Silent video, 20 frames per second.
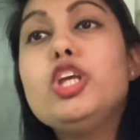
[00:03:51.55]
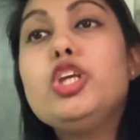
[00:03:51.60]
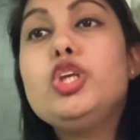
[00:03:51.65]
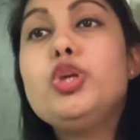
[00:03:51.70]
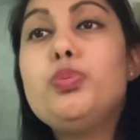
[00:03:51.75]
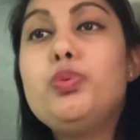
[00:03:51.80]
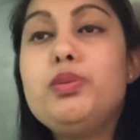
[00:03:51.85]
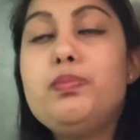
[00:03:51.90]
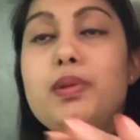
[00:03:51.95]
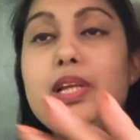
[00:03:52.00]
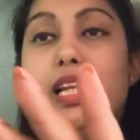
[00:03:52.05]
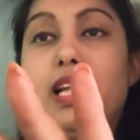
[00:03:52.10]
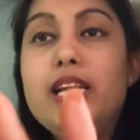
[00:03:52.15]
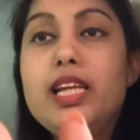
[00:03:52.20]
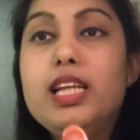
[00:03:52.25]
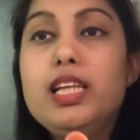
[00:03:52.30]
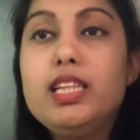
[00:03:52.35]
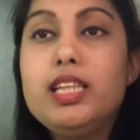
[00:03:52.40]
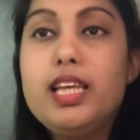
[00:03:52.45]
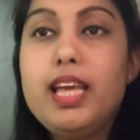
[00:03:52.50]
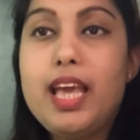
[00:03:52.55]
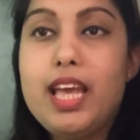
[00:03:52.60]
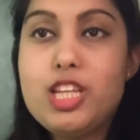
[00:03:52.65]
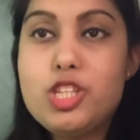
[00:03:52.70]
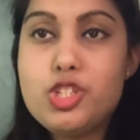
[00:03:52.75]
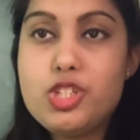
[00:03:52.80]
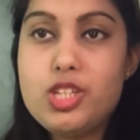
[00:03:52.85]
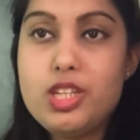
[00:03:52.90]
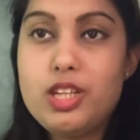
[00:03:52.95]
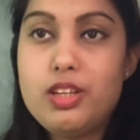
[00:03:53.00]
You would be leading the
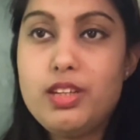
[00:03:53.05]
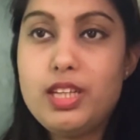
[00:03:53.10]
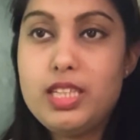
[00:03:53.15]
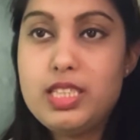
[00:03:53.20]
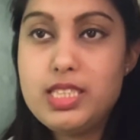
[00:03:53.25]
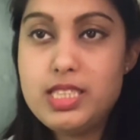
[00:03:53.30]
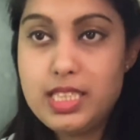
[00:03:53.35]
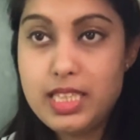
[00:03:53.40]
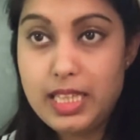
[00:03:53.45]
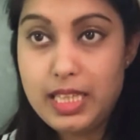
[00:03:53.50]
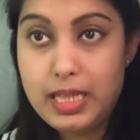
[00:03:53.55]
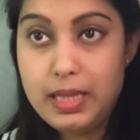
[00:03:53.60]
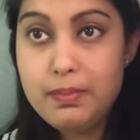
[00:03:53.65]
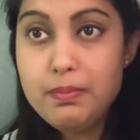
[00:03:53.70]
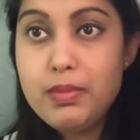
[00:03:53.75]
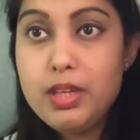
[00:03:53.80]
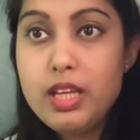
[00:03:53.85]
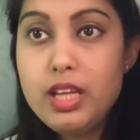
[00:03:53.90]
engineering team